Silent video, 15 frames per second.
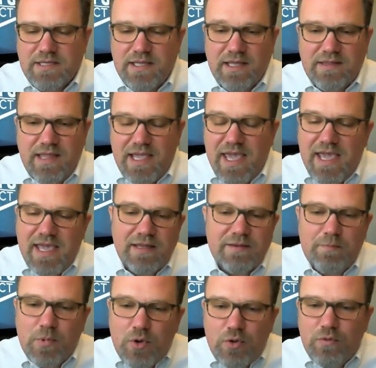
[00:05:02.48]
that they can't
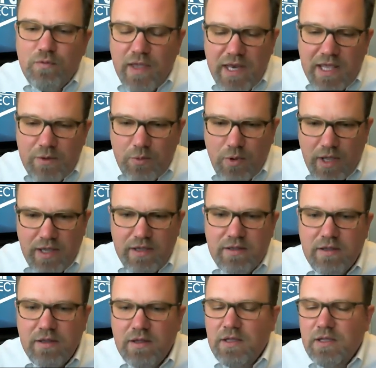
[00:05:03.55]
move anyway.
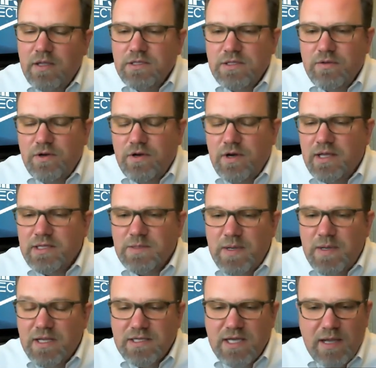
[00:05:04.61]
So they're not
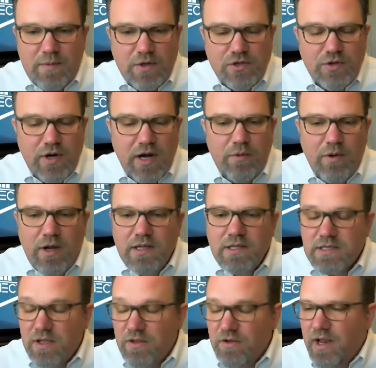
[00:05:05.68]
spending time on dry
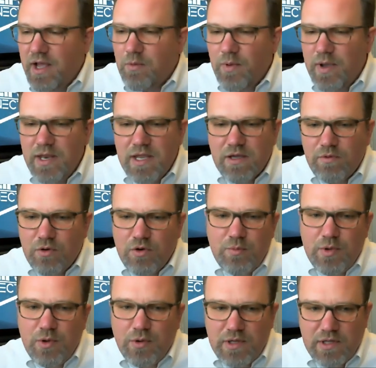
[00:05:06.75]
runs and they're not waiting in
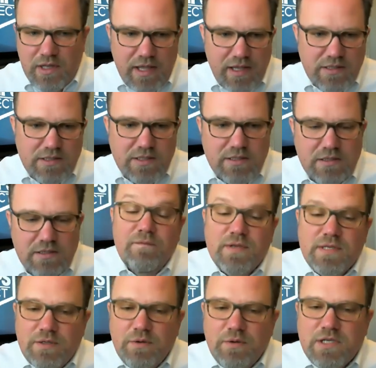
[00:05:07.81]
roadability lanes.
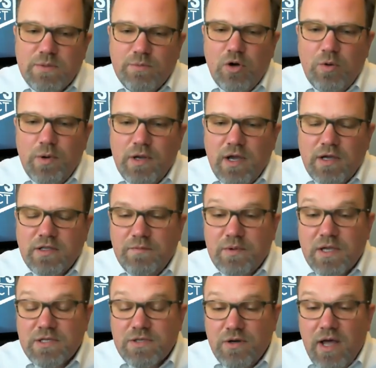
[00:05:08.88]
Facilities are more productive
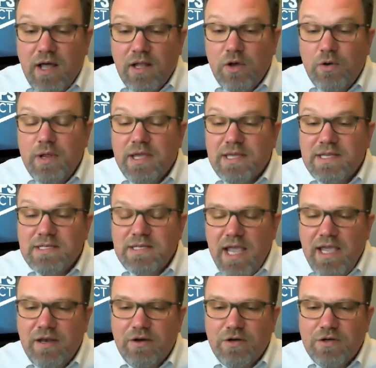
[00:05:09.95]
because they're not loading
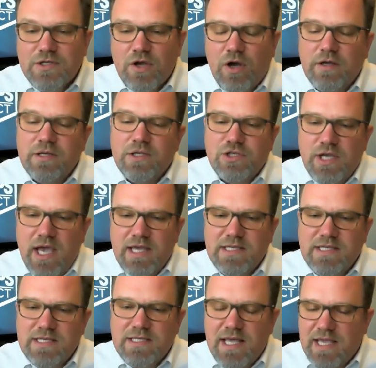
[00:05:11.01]
containers onto
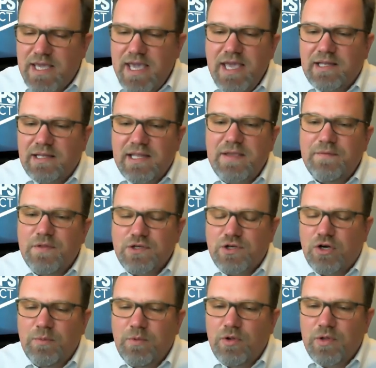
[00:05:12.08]
chassis that can't leave the
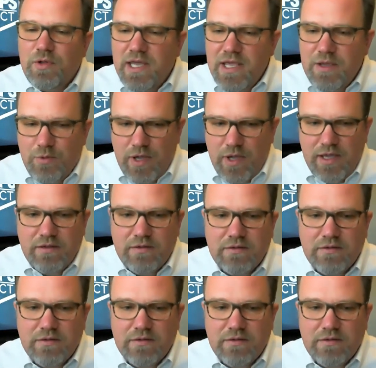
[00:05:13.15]
terminal anyway.